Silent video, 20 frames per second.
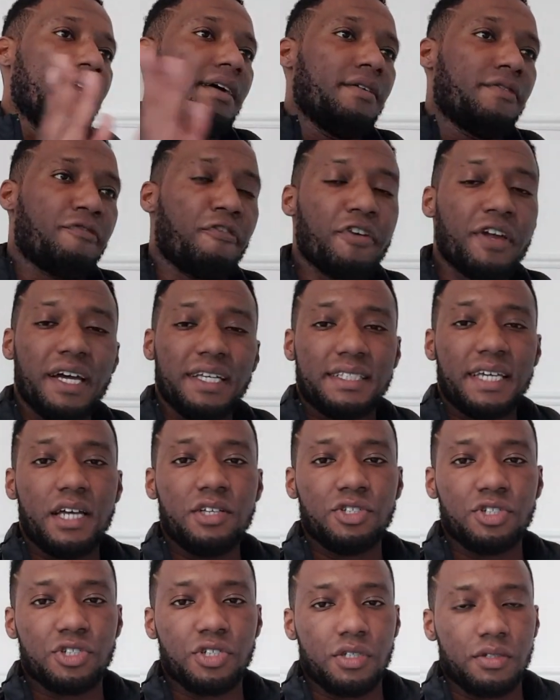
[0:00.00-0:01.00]
Free
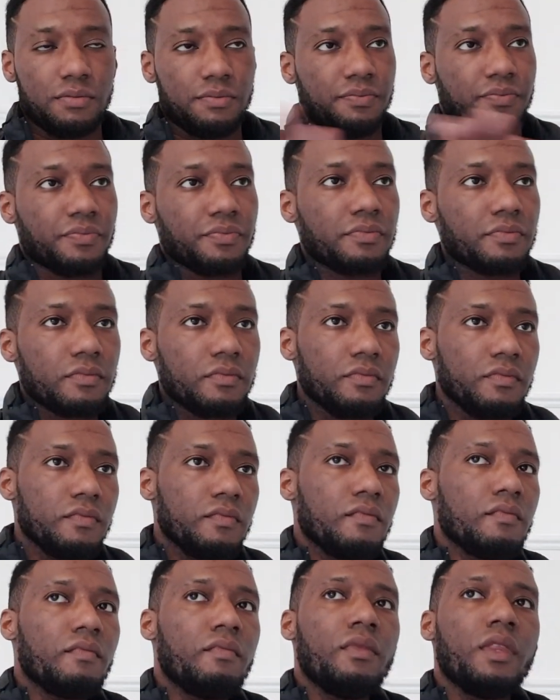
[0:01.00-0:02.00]
attention.
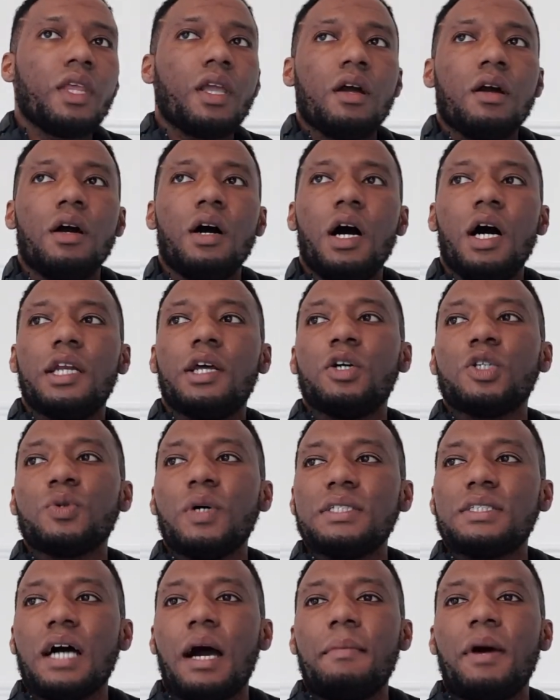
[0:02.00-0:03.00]
Uh, there was
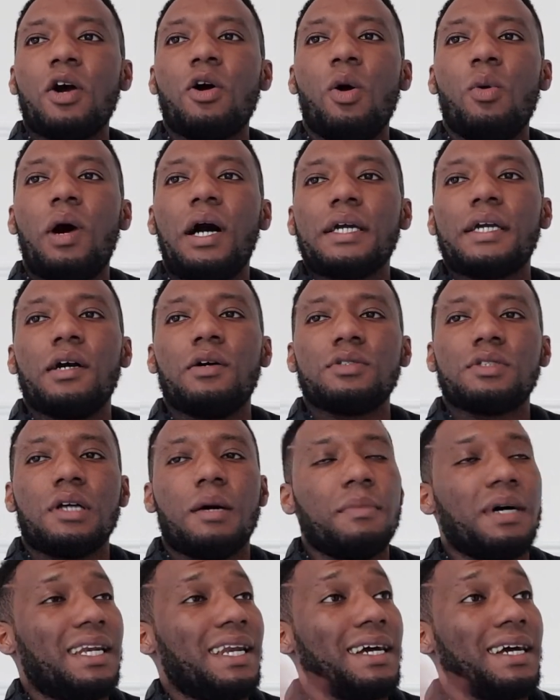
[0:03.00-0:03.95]
one time I got one girl's number.